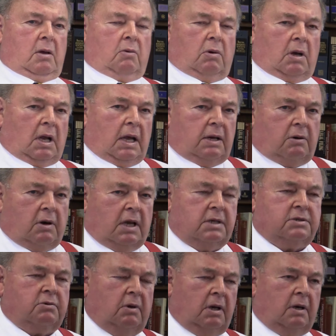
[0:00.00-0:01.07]
Well, I
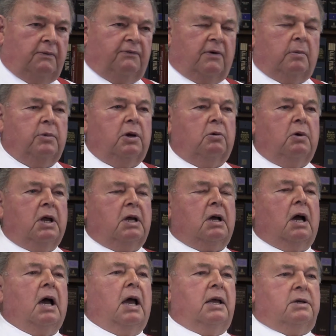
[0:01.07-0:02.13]
graduated from
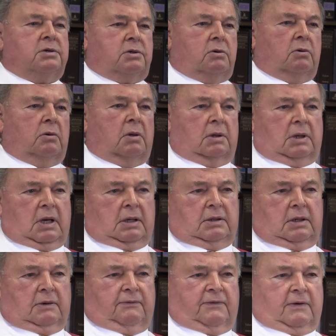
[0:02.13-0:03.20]
Eureka High School in
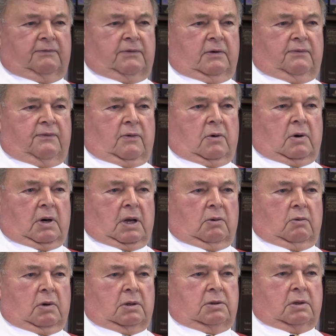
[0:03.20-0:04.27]
1954 and I
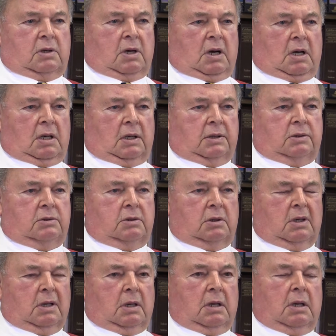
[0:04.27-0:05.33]
went to college.
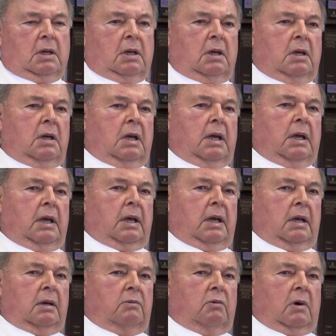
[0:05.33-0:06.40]

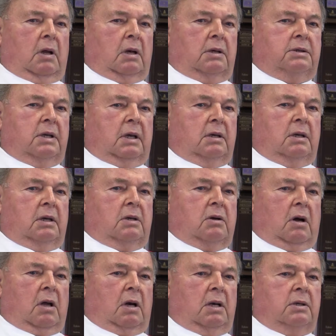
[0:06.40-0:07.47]
And while attending
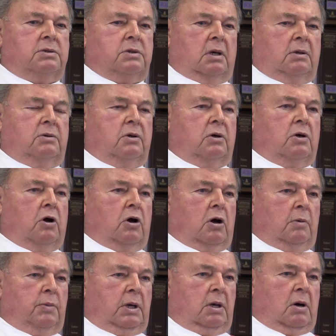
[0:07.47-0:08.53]
college, I took
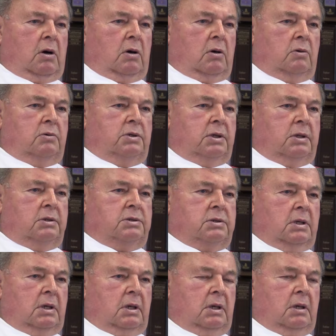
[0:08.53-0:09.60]
Army
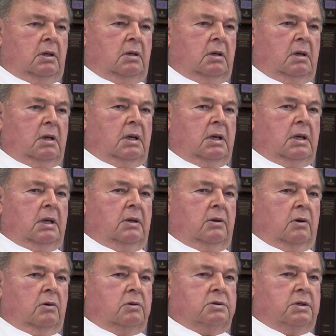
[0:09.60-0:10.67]
ROTC. In
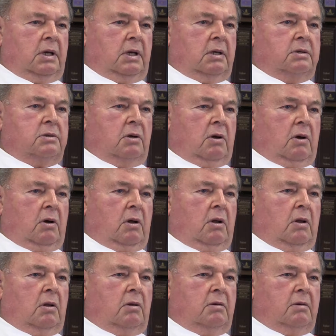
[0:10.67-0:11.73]
those days,
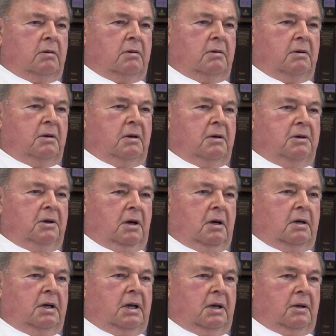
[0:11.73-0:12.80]
all
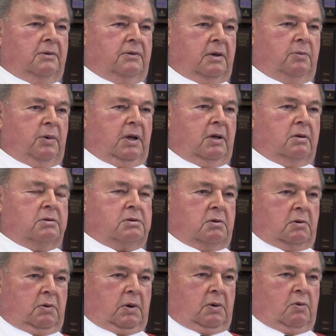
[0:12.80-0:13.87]
young, healthy males
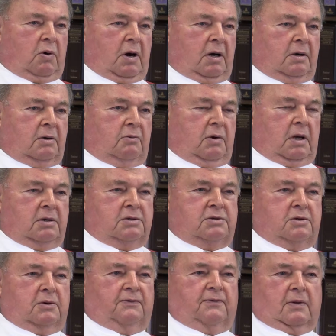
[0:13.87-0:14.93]
were required to
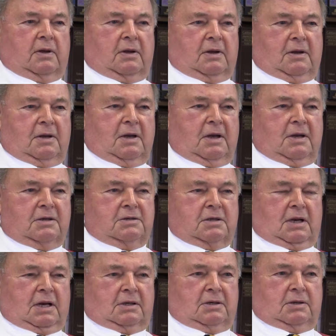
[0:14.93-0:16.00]
register for the
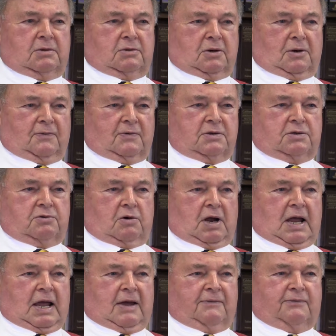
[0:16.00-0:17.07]
Selective Service
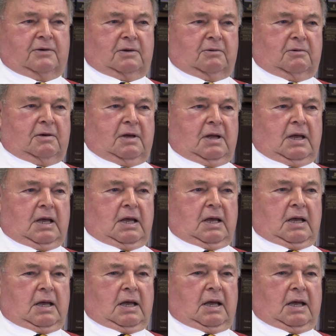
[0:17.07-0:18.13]
draft, and,
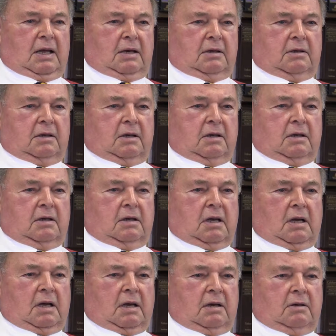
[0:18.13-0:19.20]
and uh,
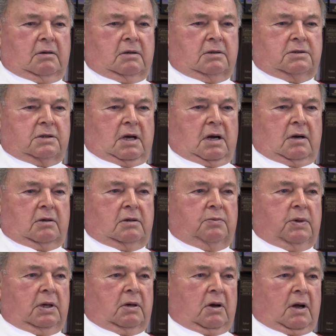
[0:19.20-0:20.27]
I desired to
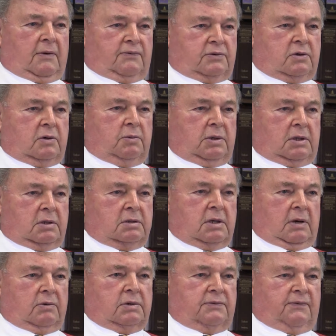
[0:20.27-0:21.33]
be an officer because
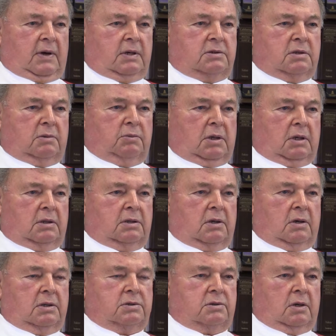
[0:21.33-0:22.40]
I was facing
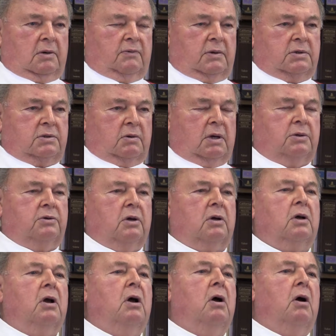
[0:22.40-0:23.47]
military service, so I
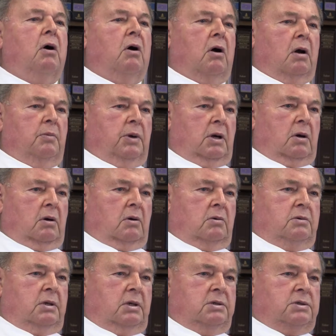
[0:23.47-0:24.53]
took Army
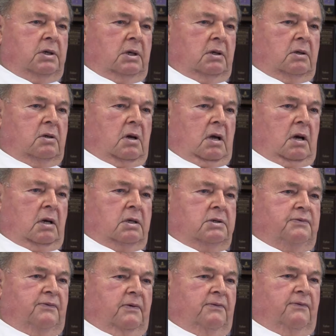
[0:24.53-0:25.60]
ROTC in college
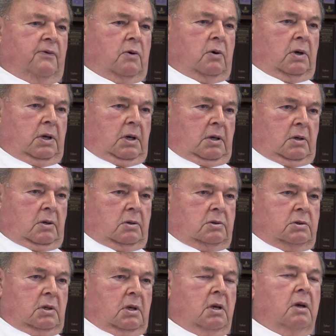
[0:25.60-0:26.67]
for four years,
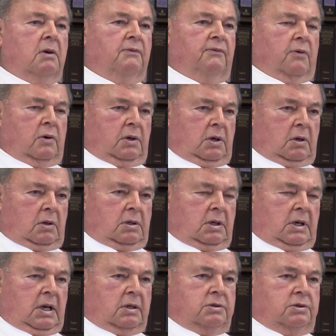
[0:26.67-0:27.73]
four year
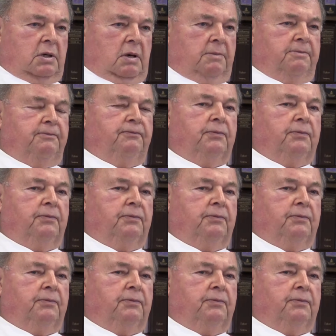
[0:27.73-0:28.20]
cadetship.